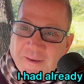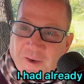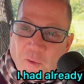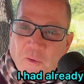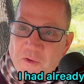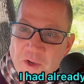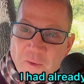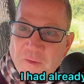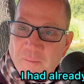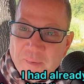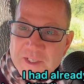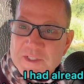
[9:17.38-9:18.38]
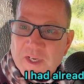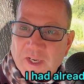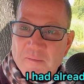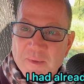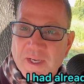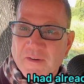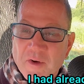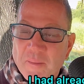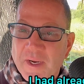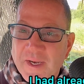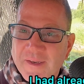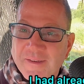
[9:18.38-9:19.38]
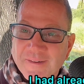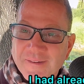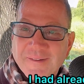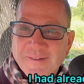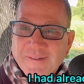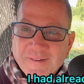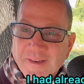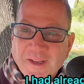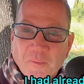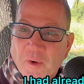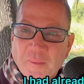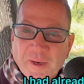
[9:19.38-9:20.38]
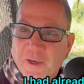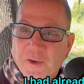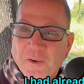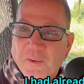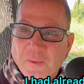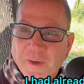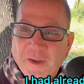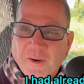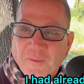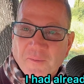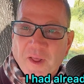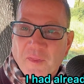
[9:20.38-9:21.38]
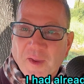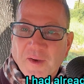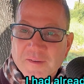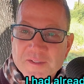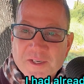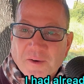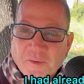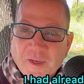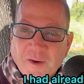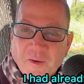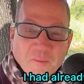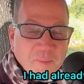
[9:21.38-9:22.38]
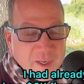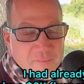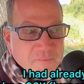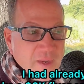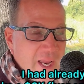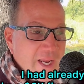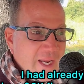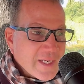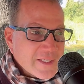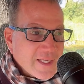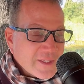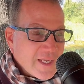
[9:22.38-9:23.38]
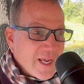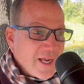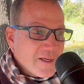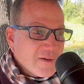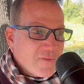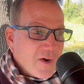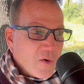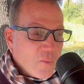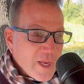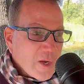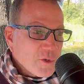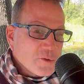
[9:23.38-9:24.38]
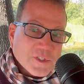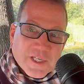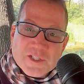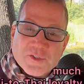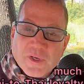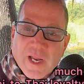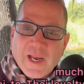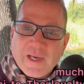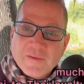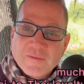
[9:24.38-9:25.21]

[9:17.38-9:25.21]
over there with a big stick and beat everybody, and, what am I going to do? Nothing. So, But at the end of a week, which was yesterday,